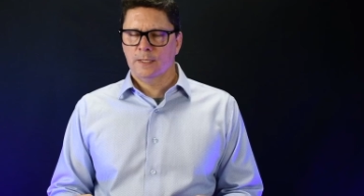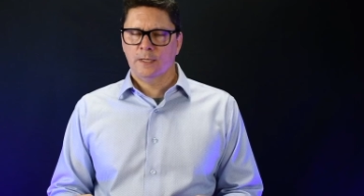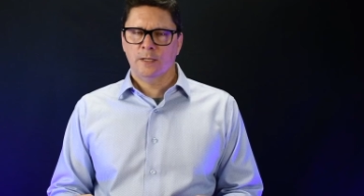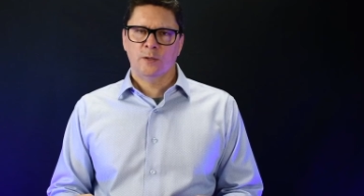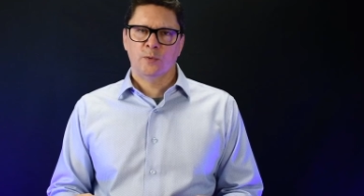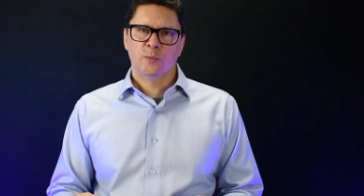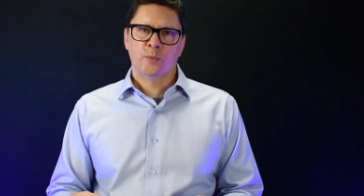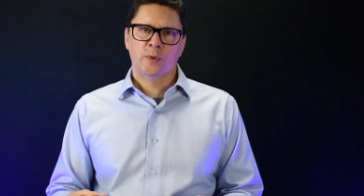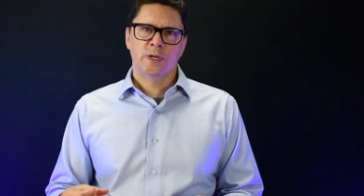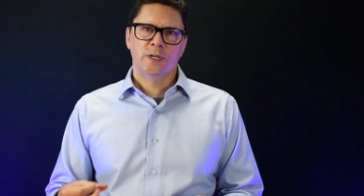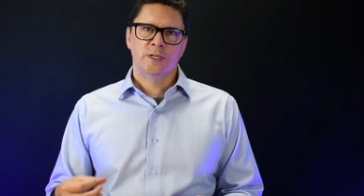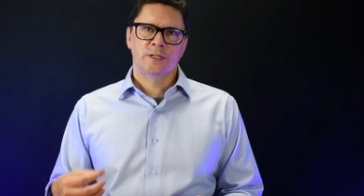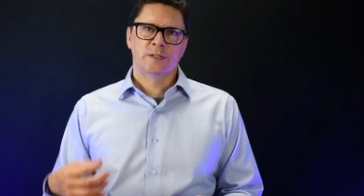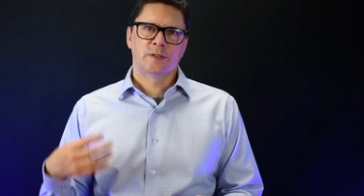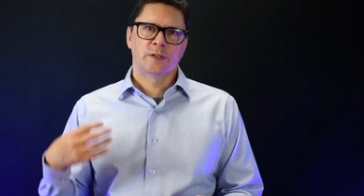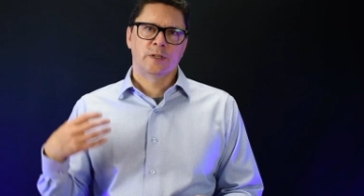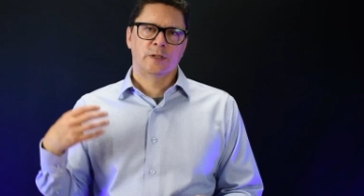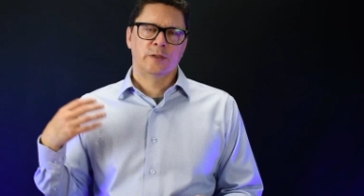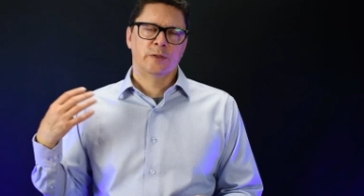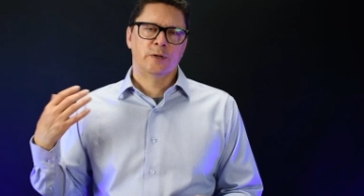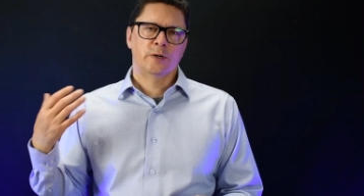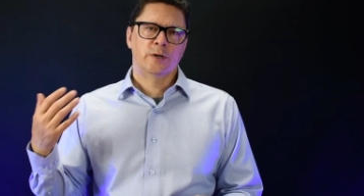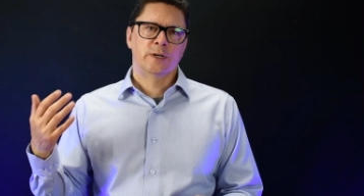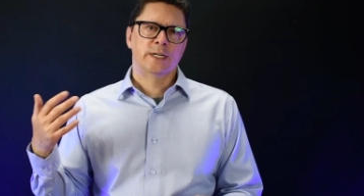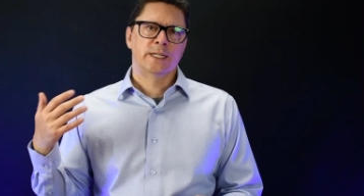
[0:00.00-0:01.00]
other words, the
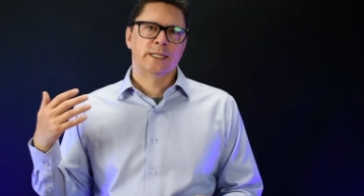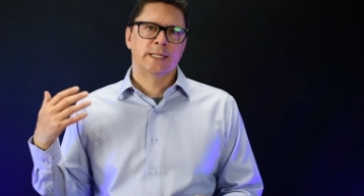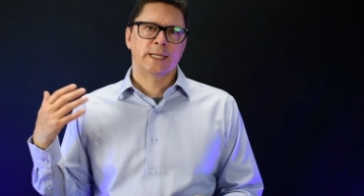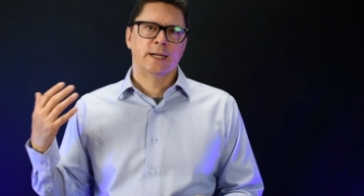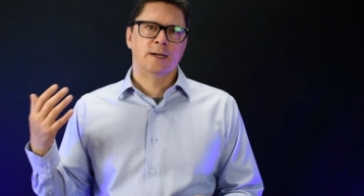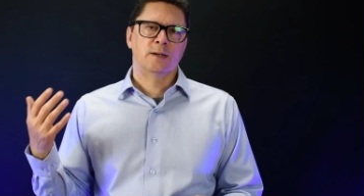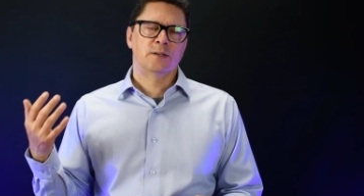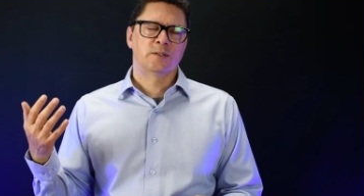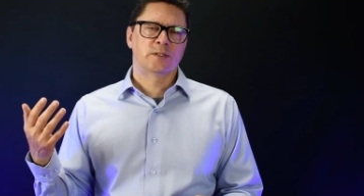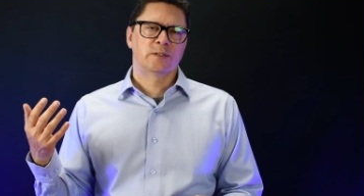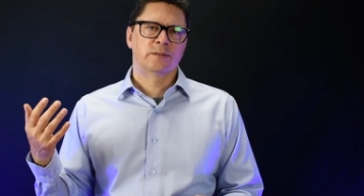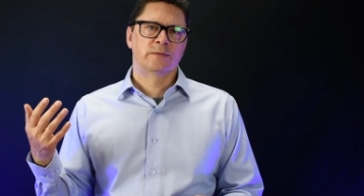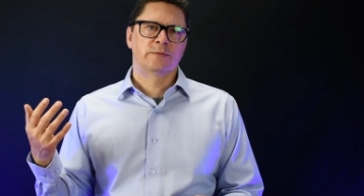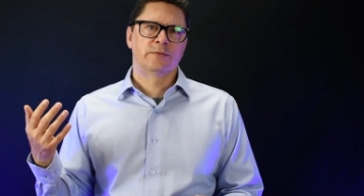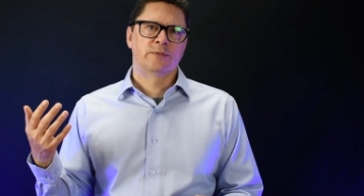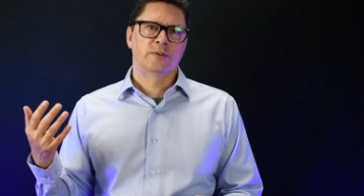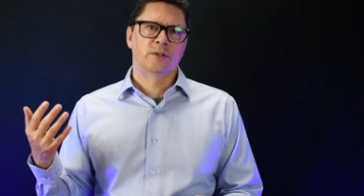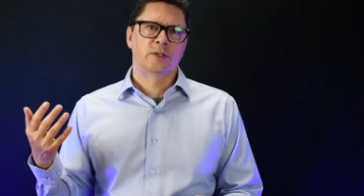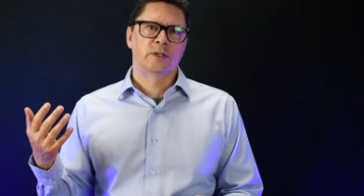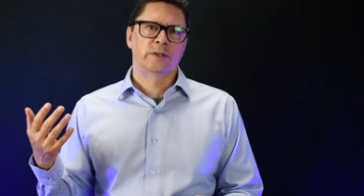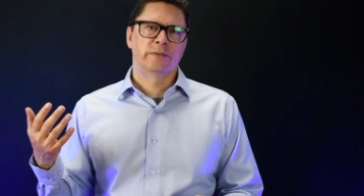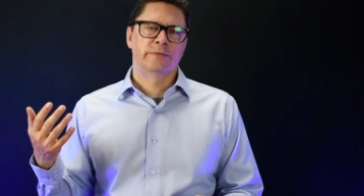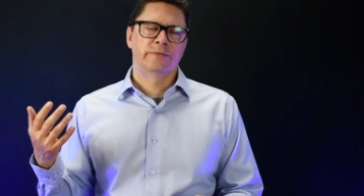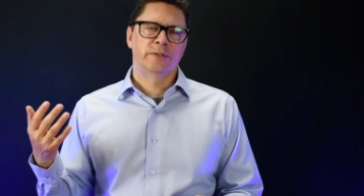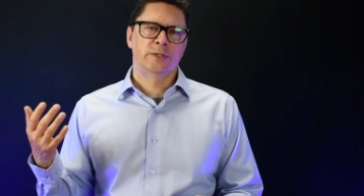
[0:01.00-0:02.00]

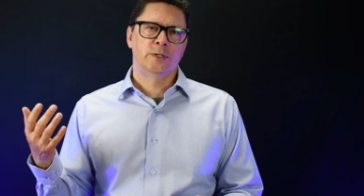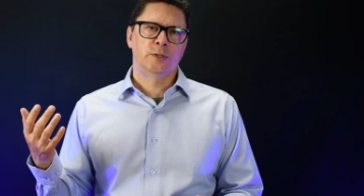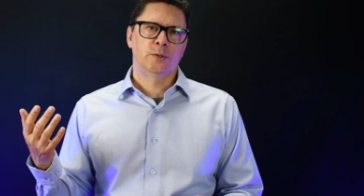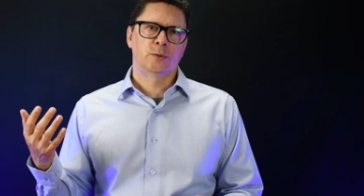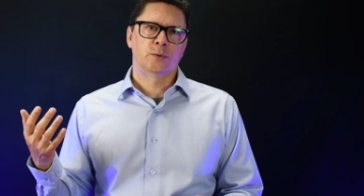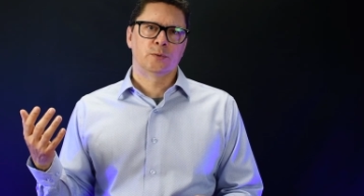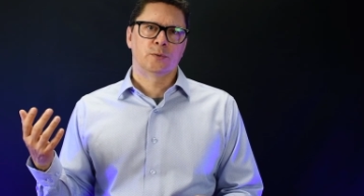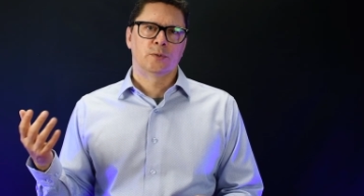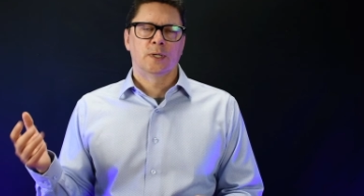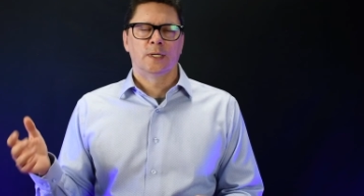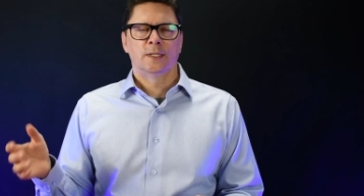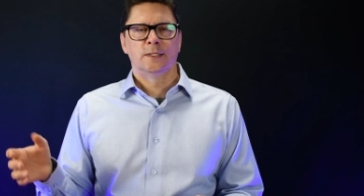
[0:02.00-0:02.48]
30,000-foot view.